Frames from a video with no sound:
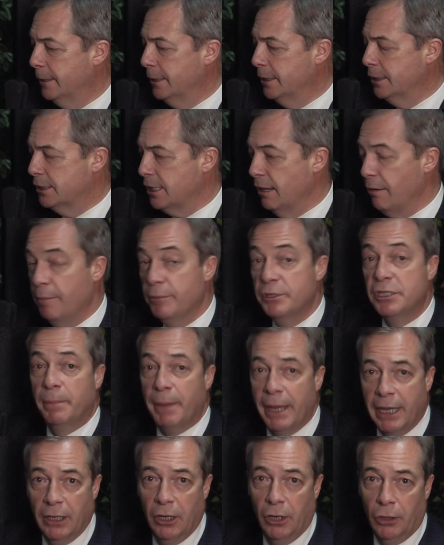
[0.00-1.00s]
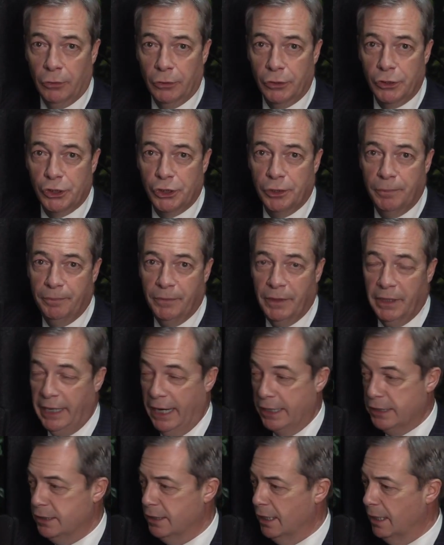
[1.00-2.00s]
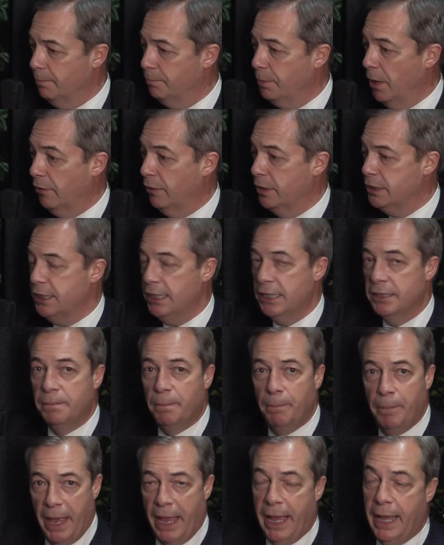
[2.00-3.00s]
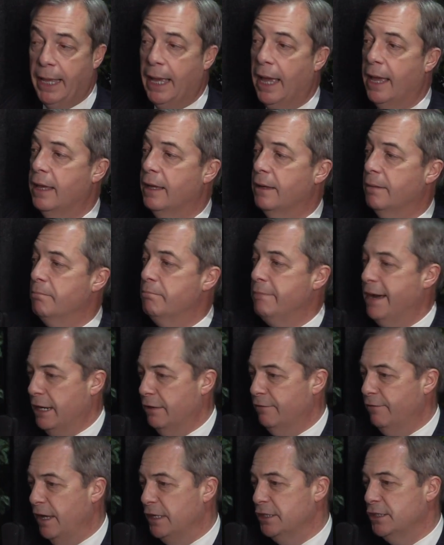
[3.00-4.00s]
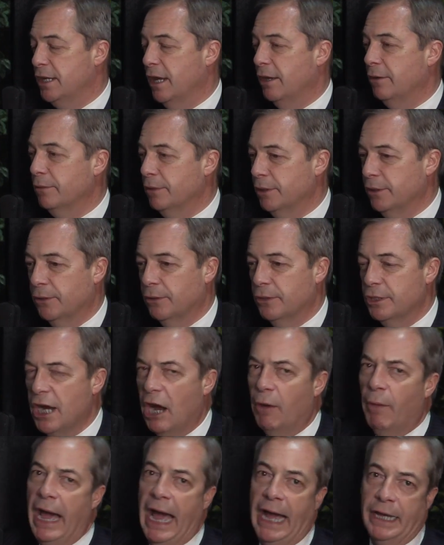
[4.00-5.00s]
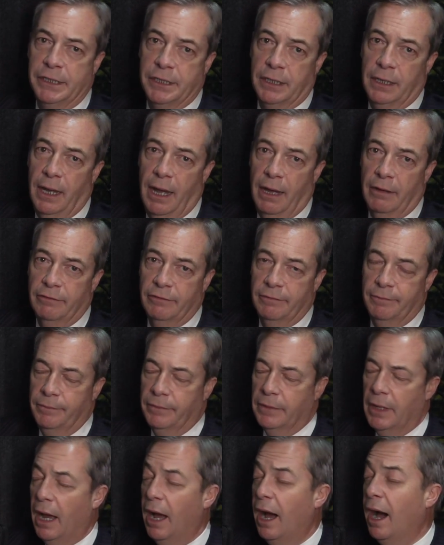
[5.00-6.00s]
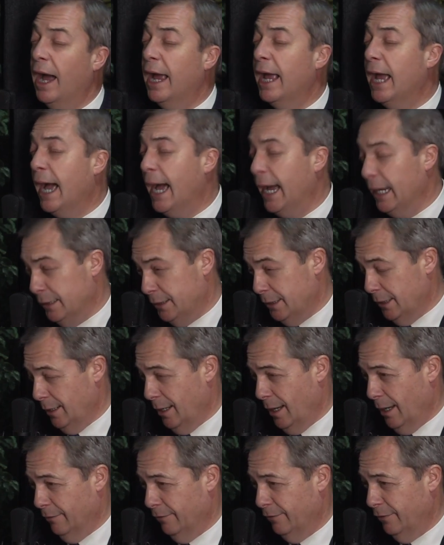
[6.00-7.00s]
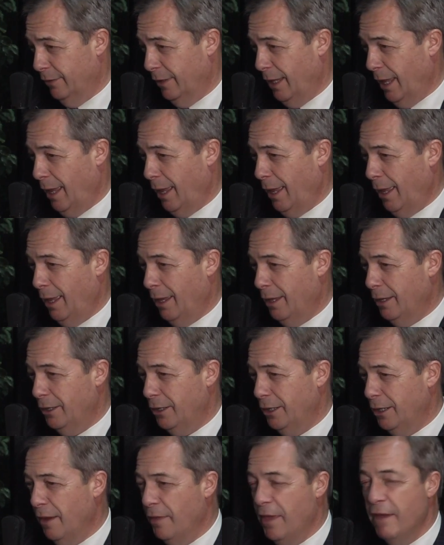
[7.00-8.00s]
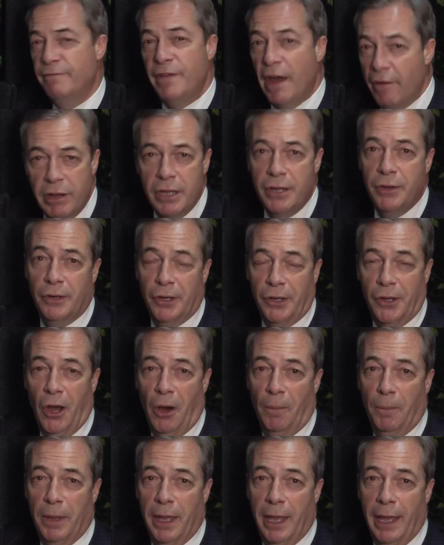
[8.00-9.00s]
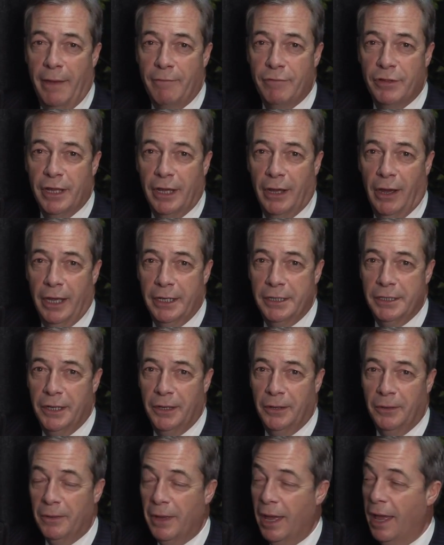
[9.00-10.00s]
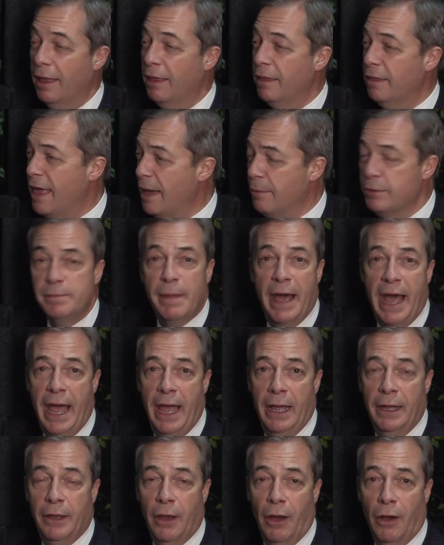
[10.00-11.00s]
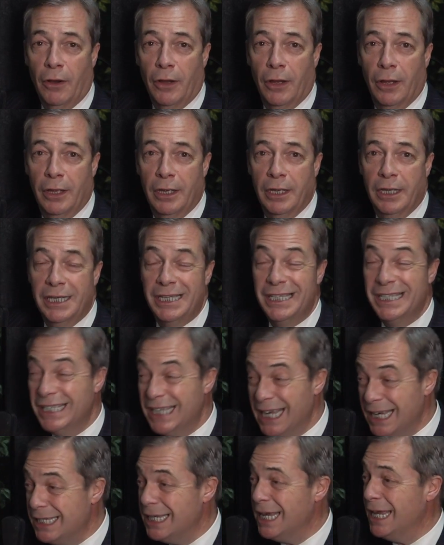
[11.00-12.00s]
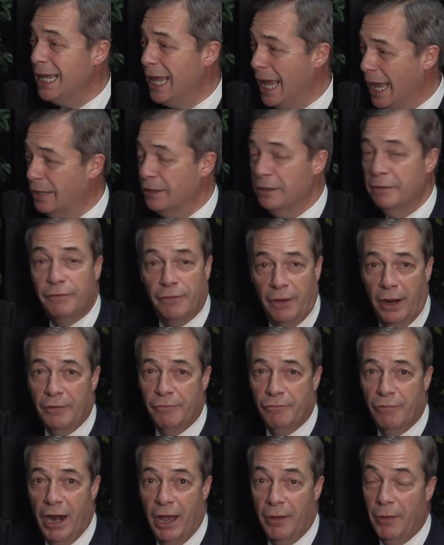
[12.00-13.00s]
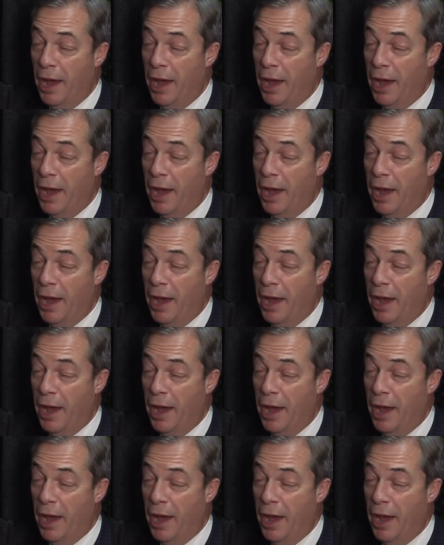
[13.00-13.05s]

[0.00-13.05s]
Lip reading: So it was the big launch yesterday, Boris's big manifesto launch. Oh, I had to laugh. I had to laugh. They're very good at copying everything I do. There was Matt Hancock sitting in the front row.